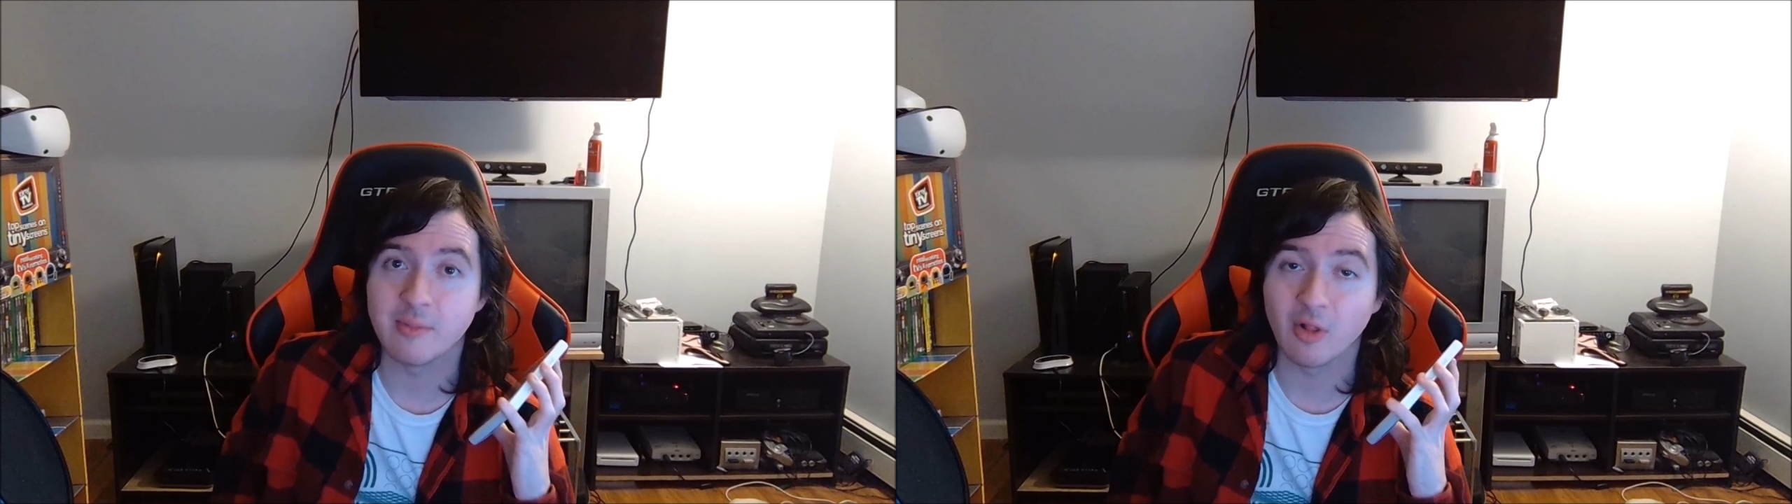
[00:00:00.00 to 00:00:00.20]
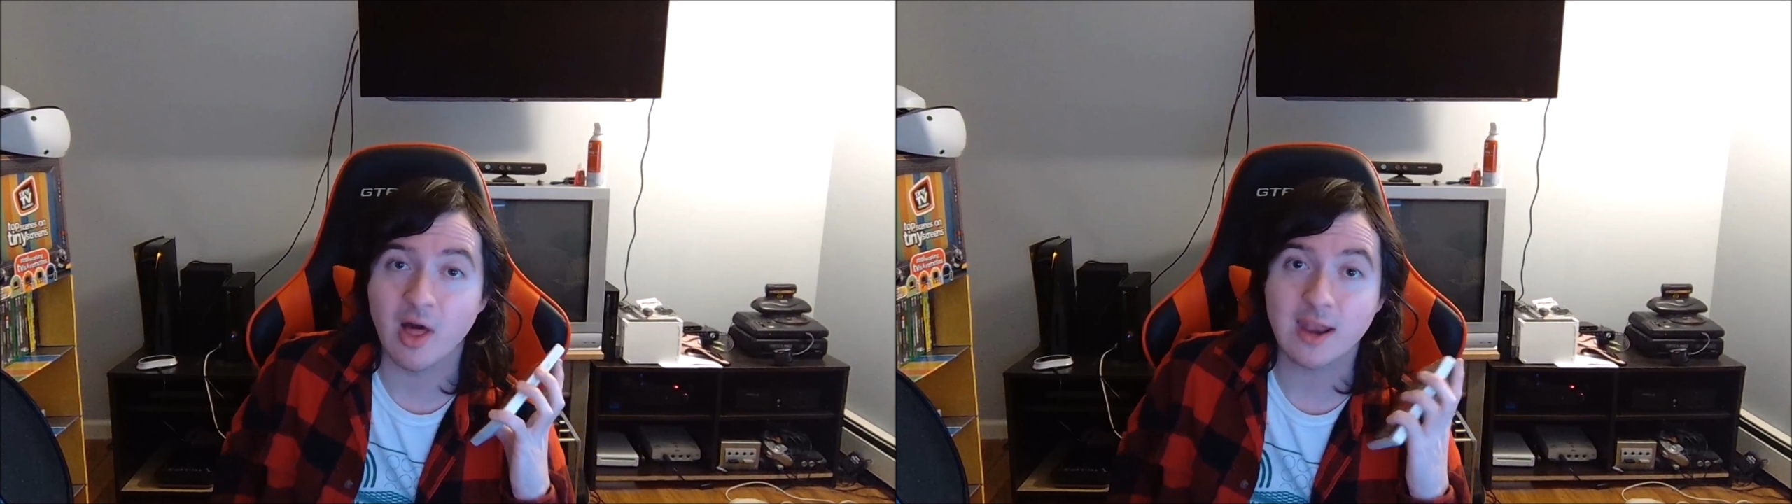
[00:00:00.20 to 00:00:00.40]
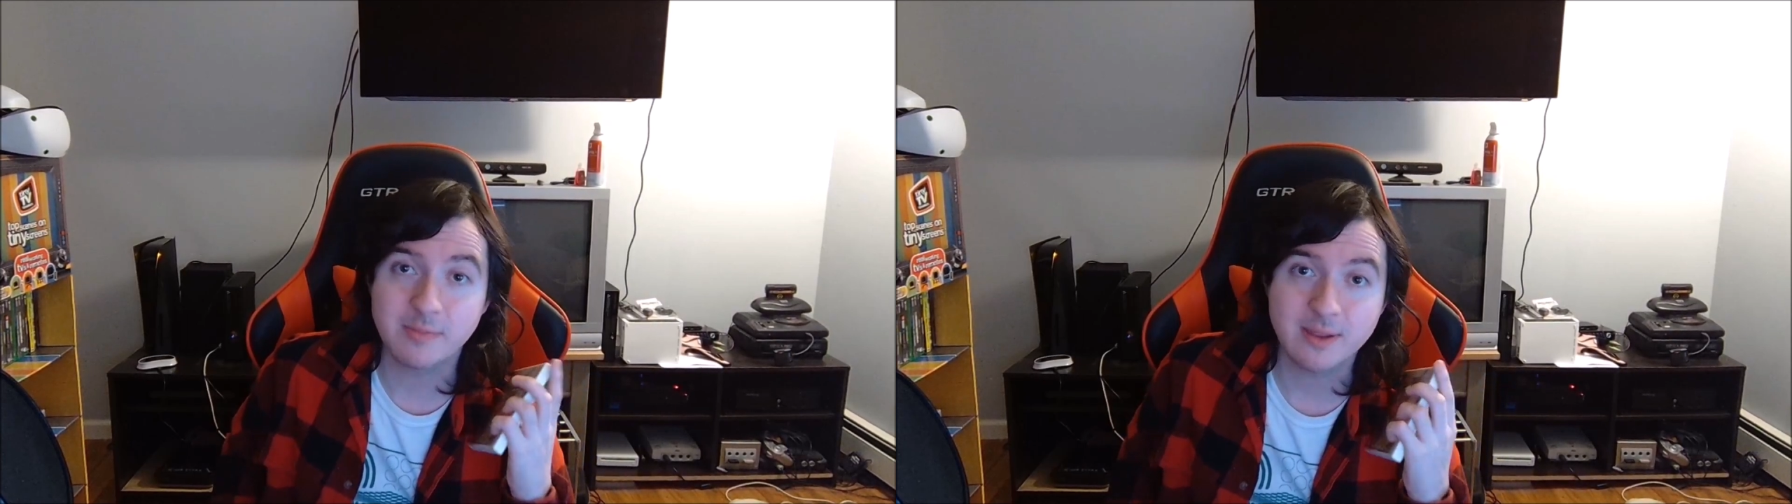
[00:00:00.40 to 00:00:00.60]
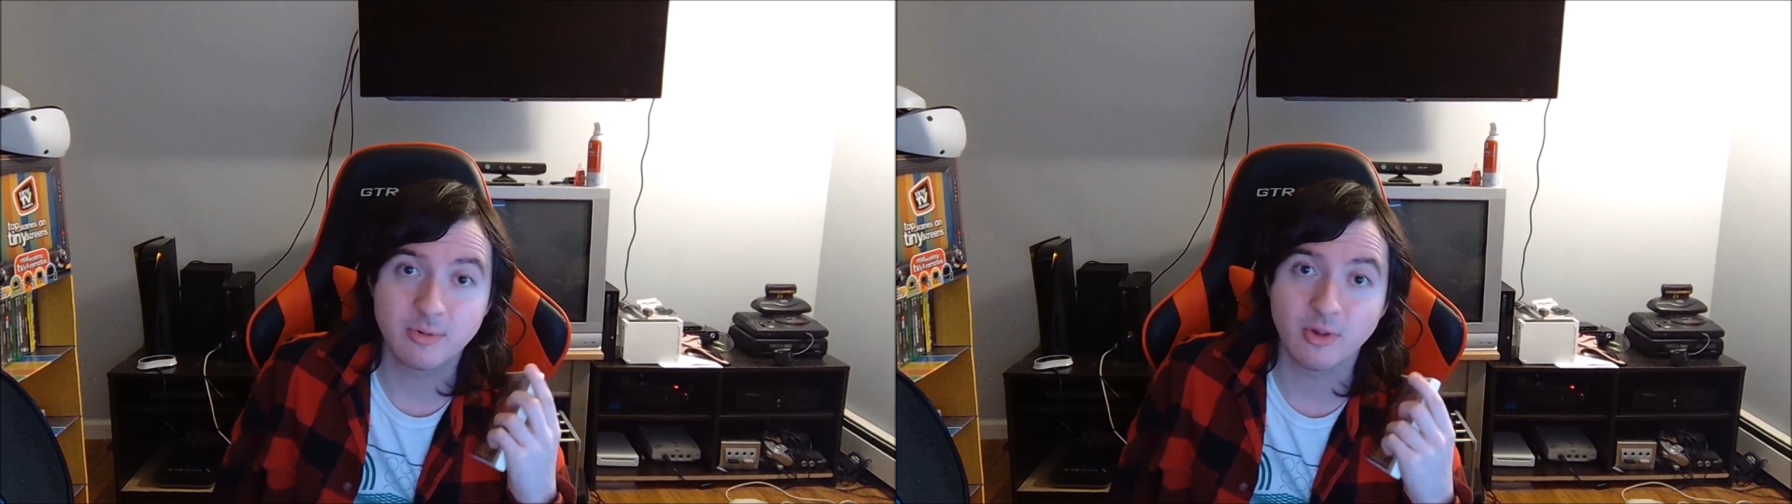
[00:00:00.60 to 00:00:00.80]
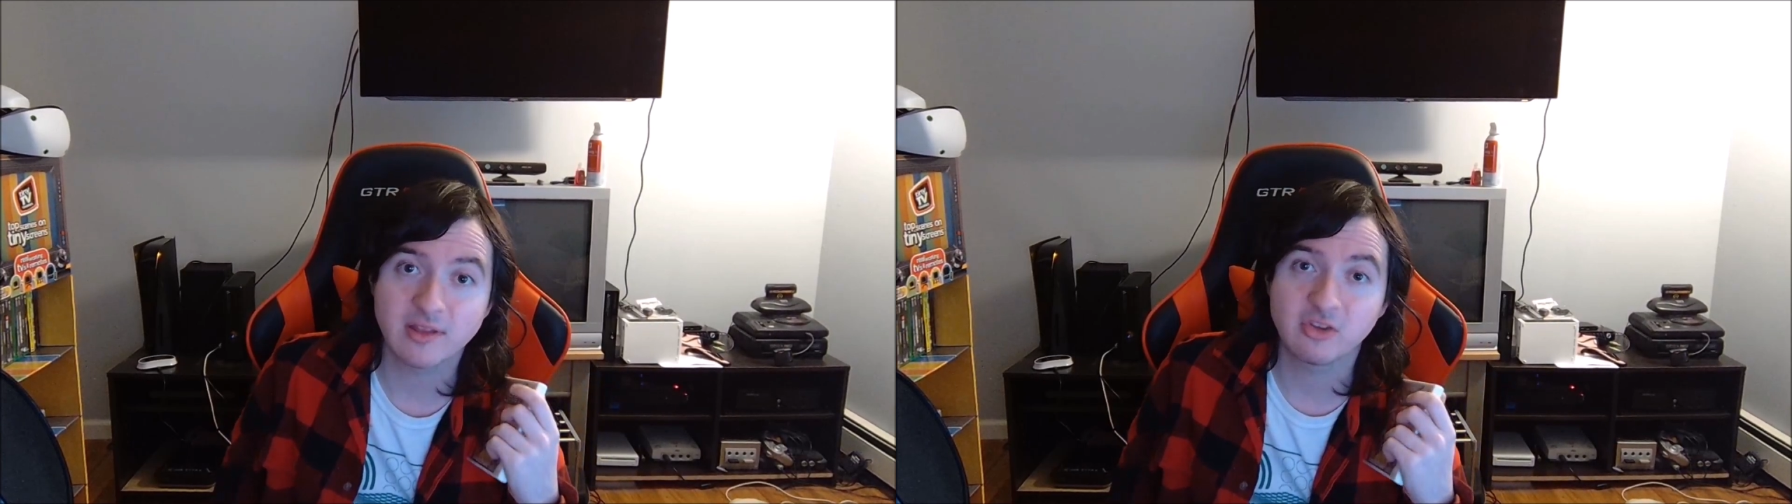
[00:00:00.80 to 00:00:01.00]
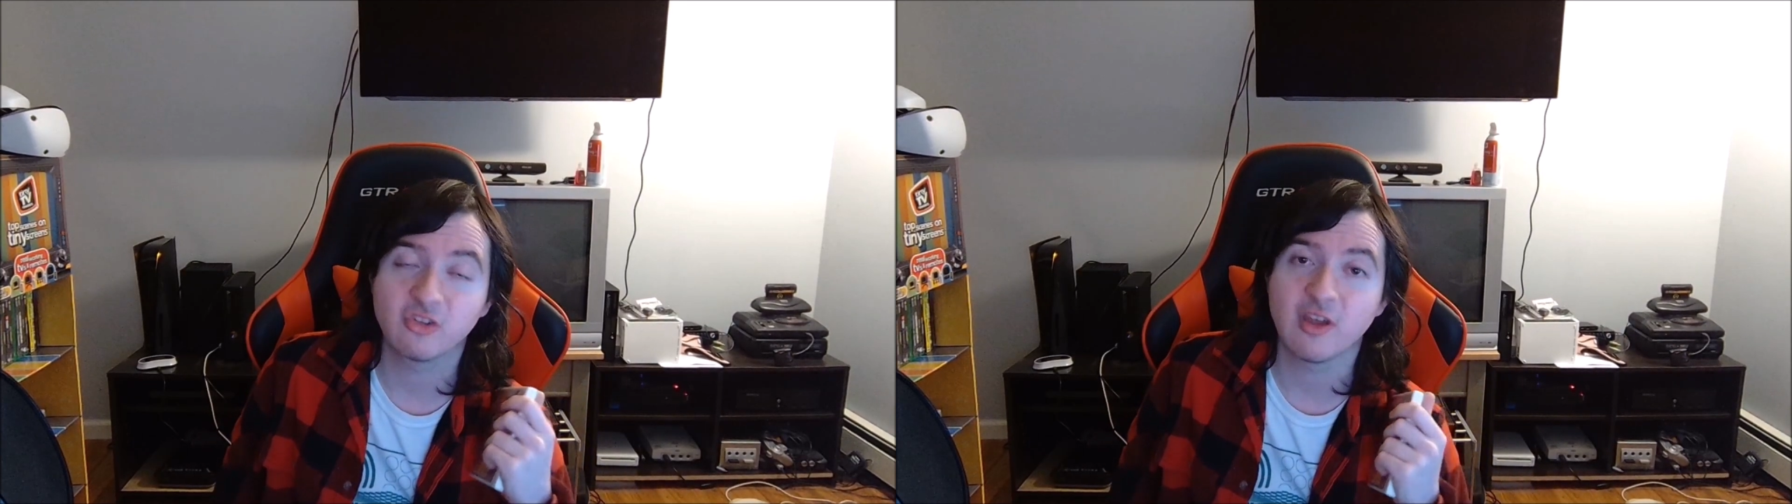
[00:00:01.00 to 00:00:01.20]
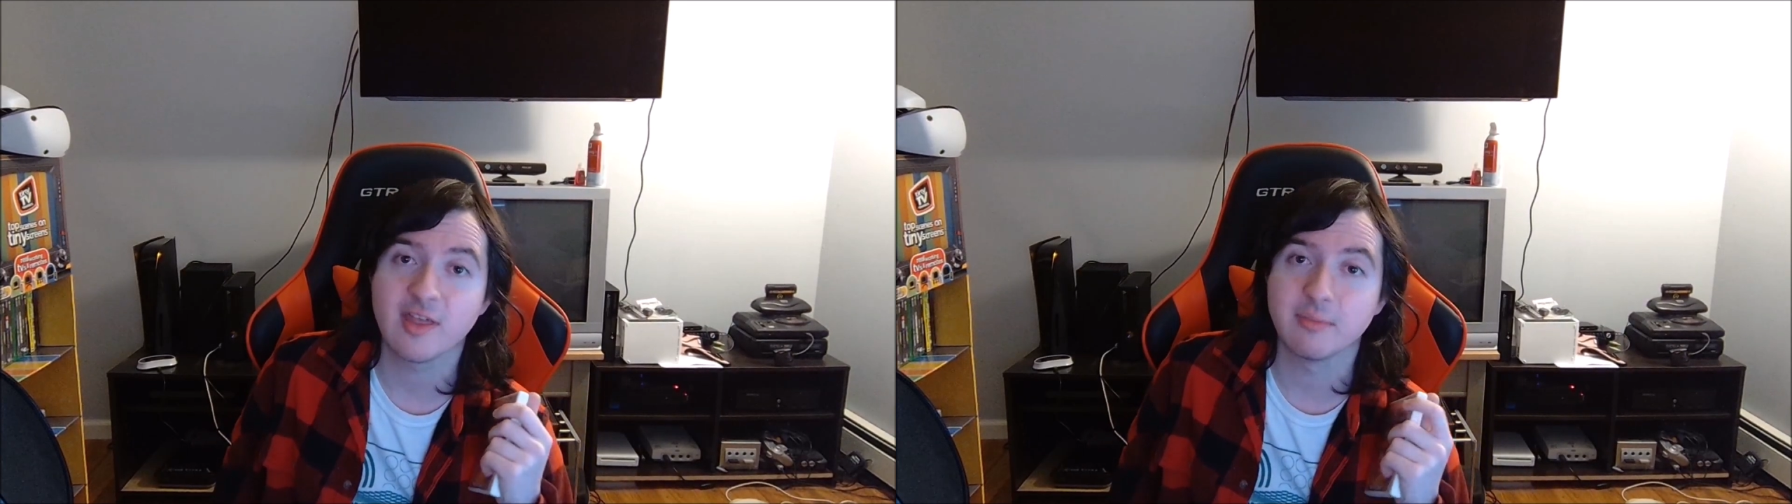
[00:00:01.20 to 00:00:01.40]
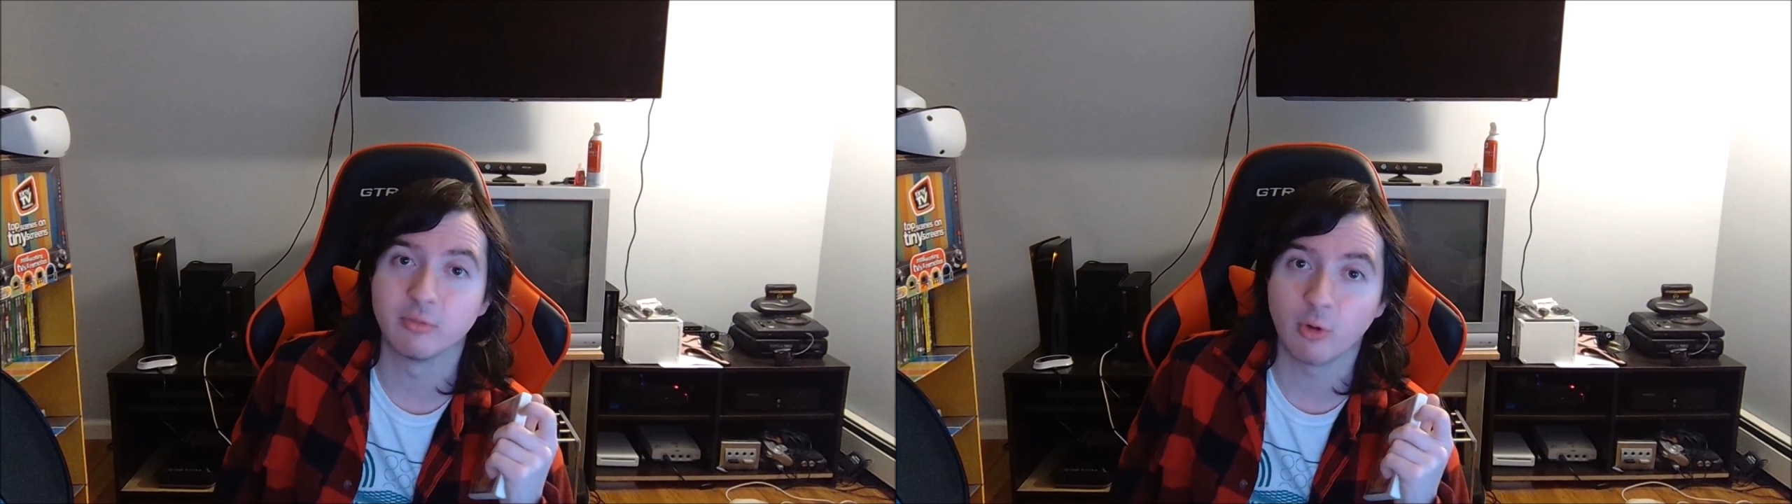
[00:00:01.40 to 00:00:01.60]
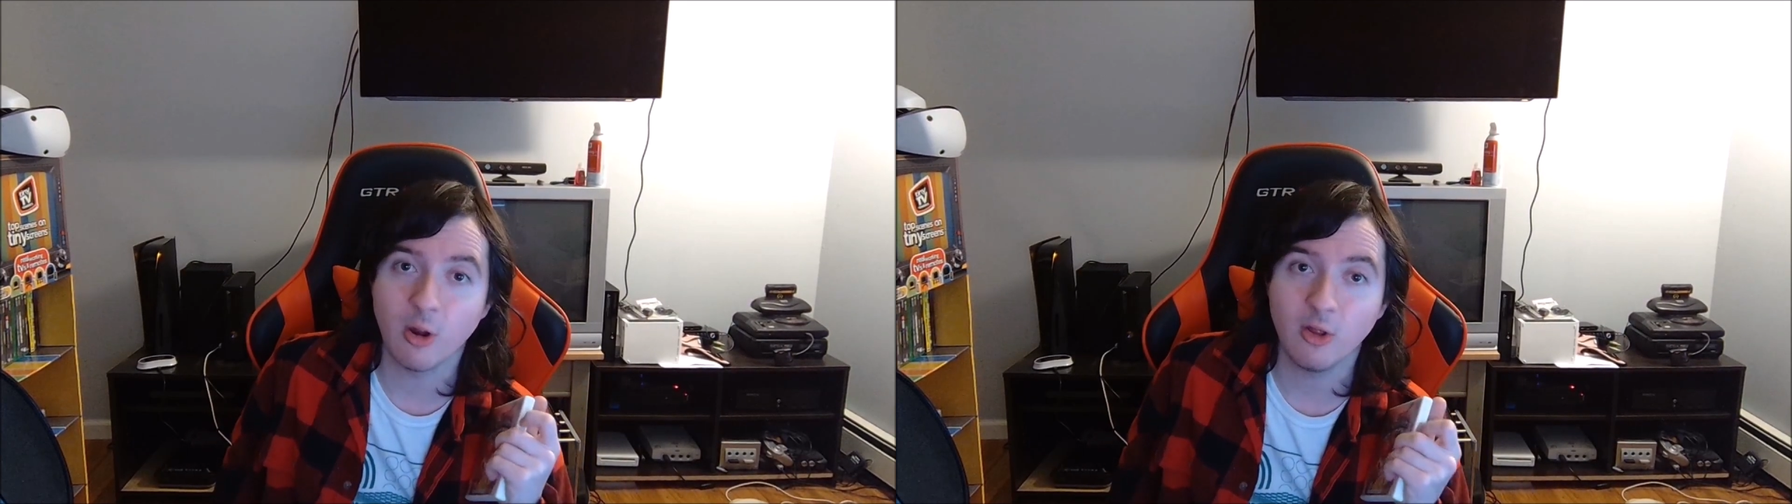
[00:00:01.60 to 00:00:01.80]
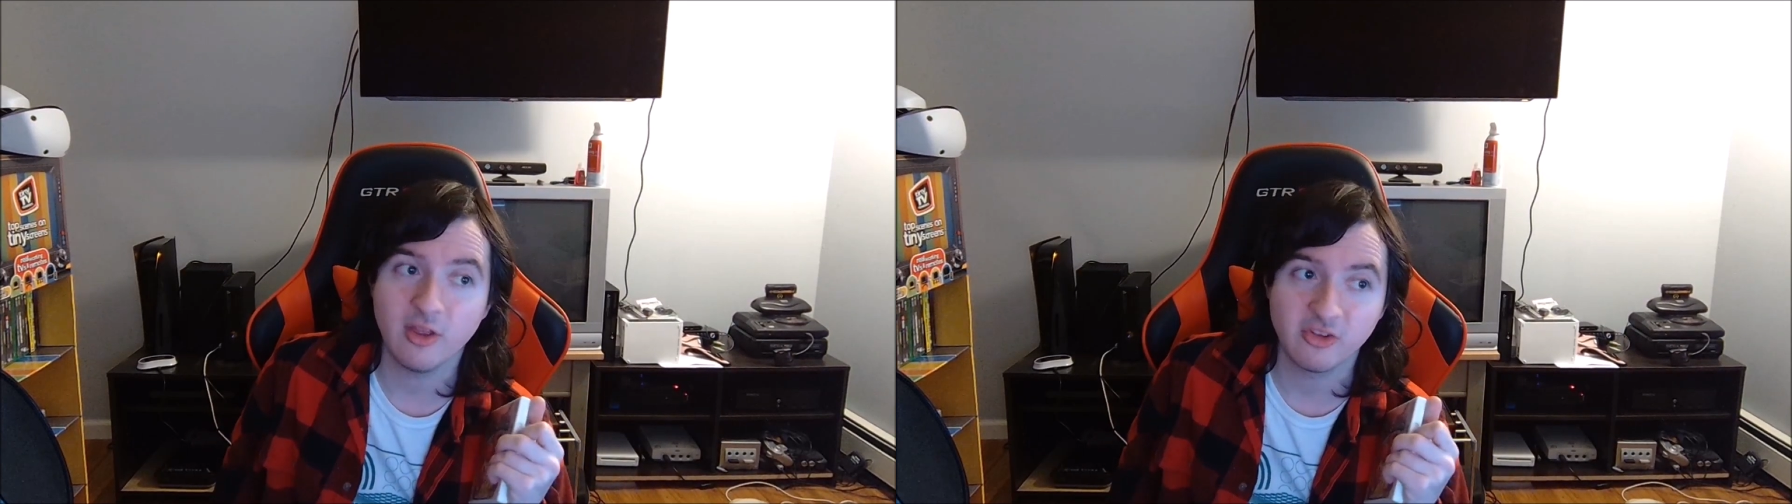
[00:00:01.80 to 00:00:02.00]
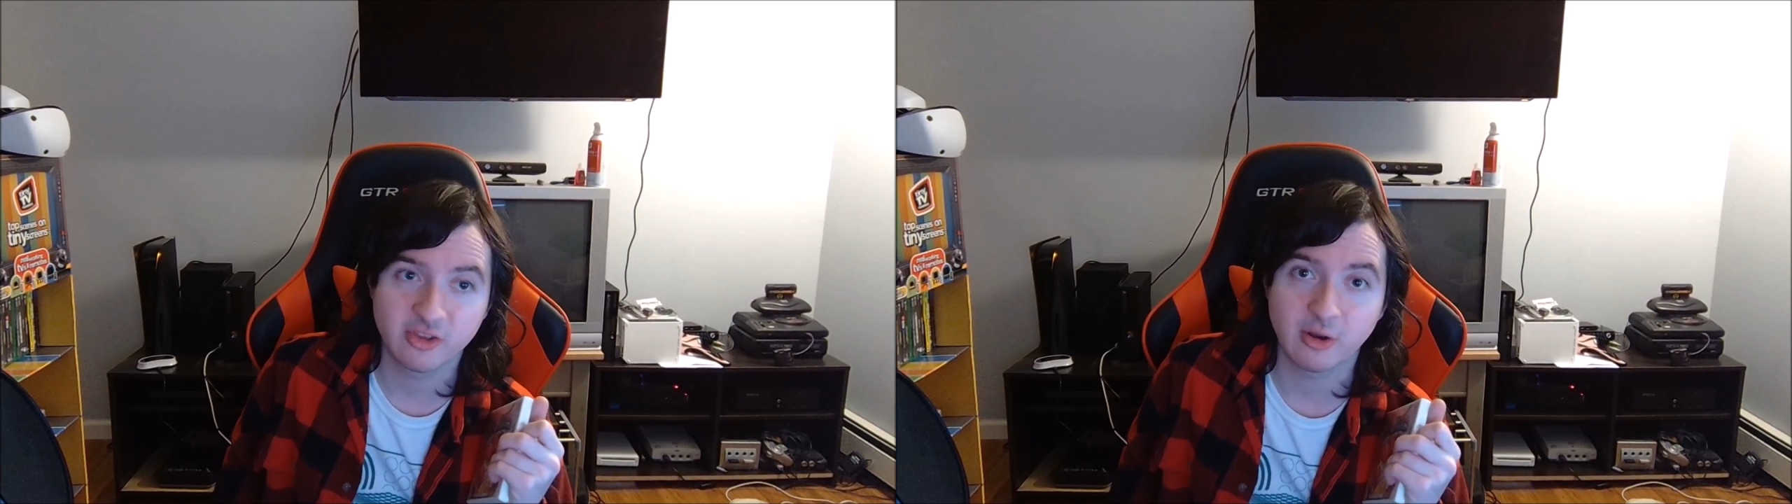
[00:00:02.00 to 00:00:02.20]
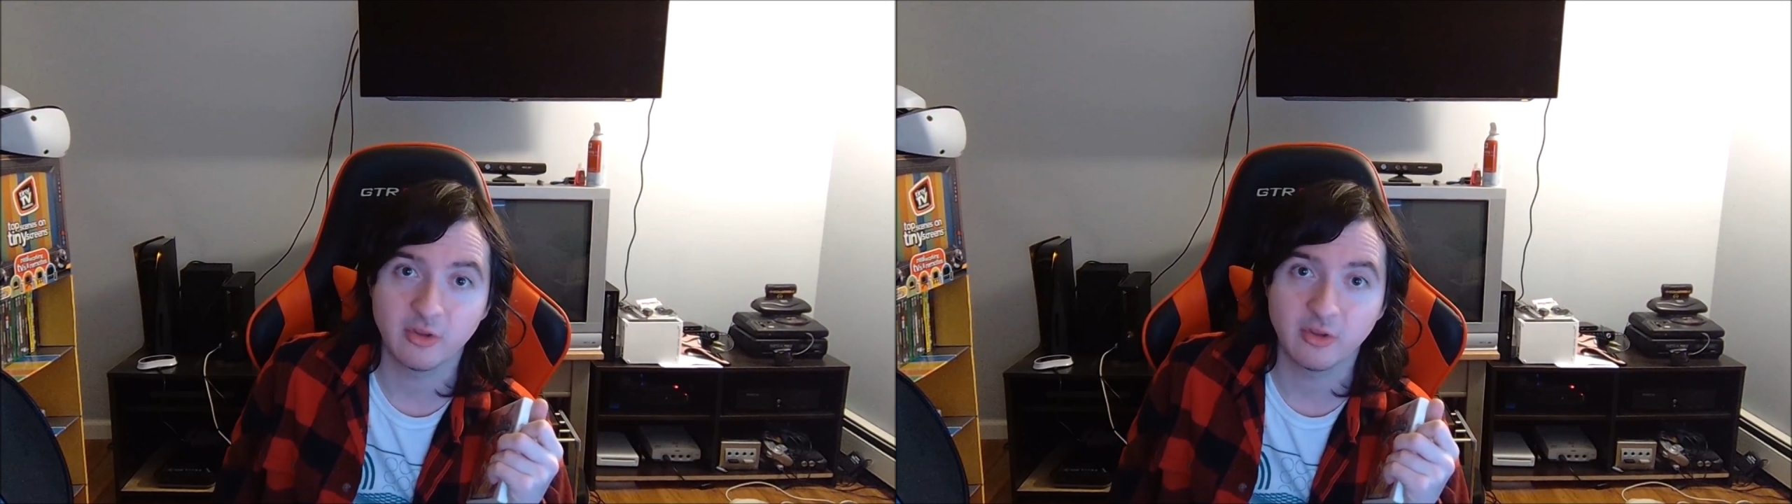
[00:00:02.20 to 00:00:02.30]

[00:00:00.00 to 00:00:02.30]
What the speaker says: A lot of people like to say that Brawl is their